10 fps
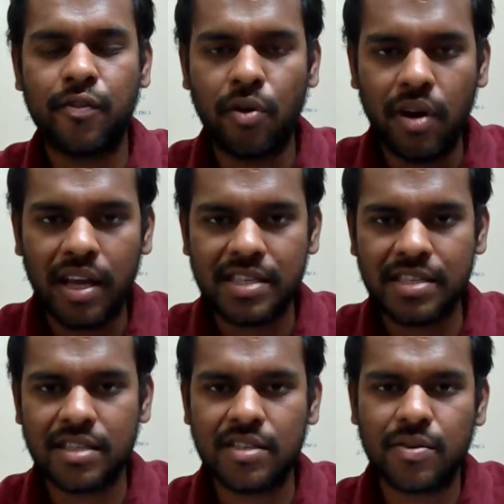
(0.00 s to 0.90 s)
four
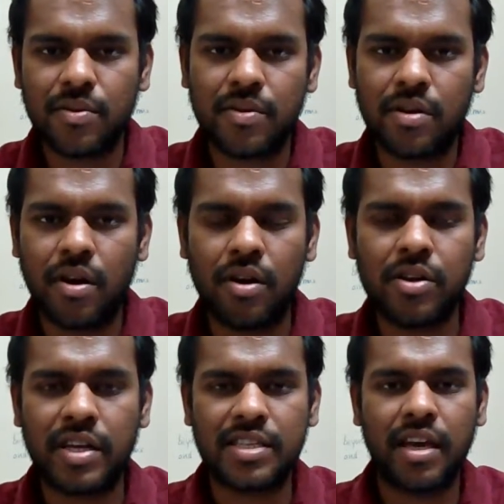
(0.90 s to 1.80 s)
lessons, or
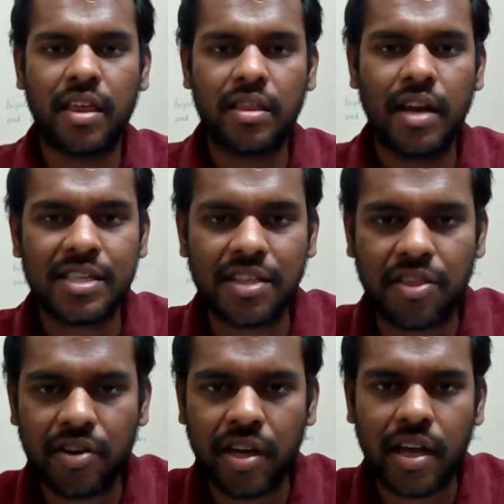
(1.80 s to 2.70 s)
you can say in the lesson
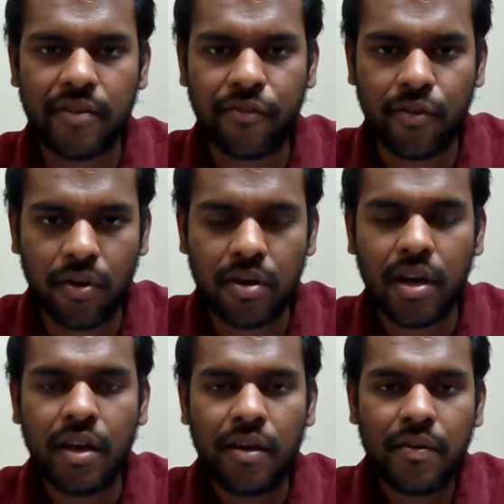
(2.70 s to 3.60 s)
3 and 4,
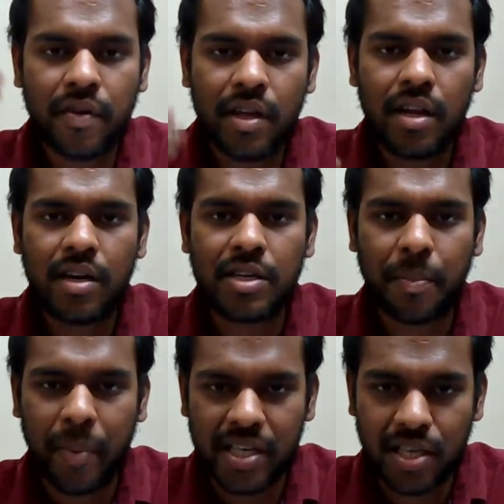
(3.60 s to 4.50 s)
we
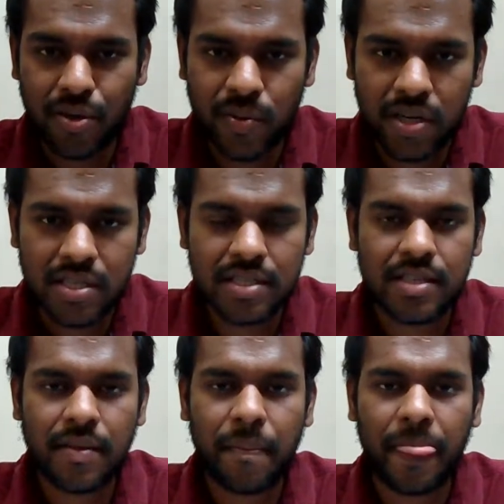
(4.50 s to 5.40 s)
learned basic words.
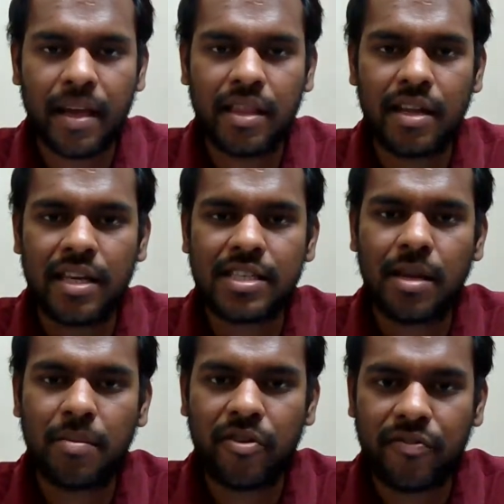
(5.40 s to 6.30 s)
In the lesson
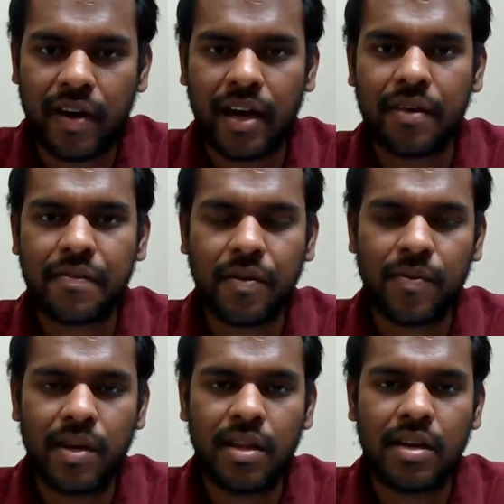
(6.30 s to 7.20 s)
number 5,
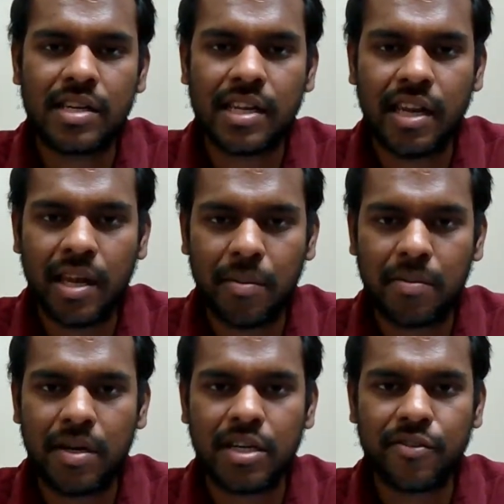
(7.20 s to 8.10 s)
we learned
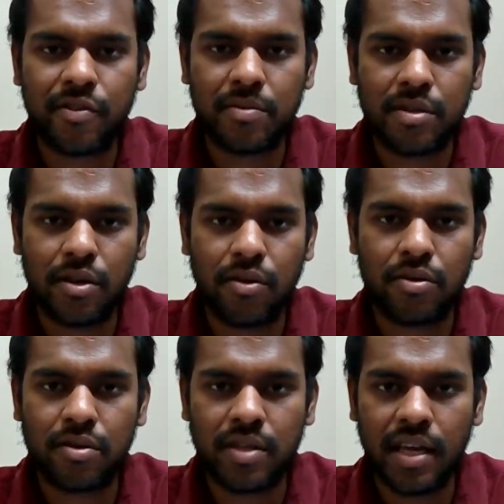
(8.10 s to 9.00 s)
numbers from 0
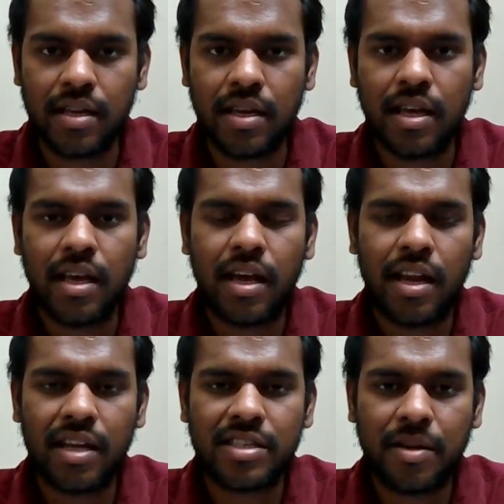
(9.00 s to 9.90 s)
to 10.
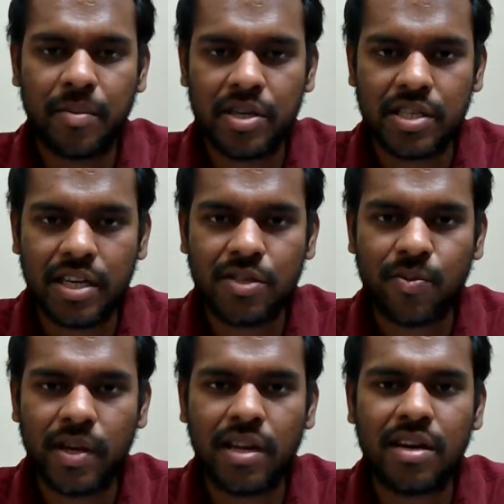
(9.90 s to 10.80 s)
In lesson number 6,
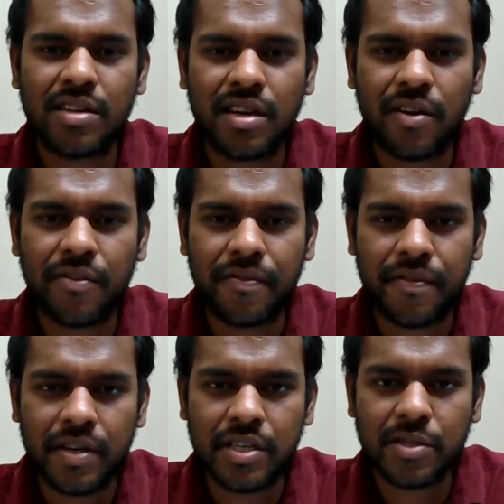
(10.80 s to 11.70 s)
we learned a
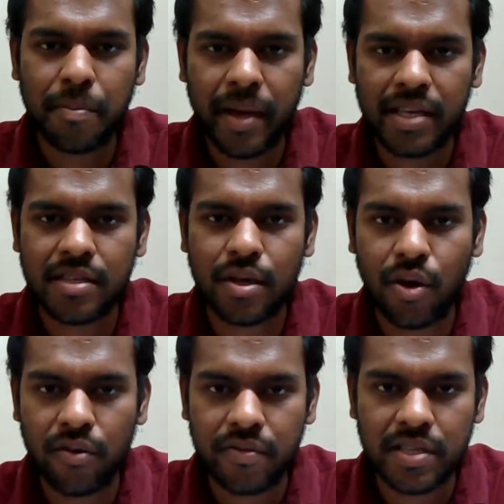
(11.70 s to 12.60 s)
first basic
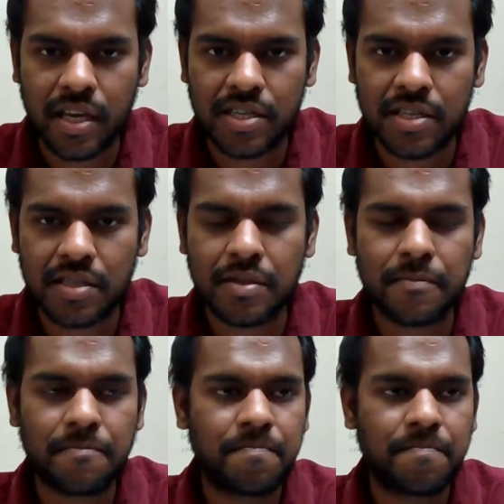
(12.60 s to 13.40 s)
conversation.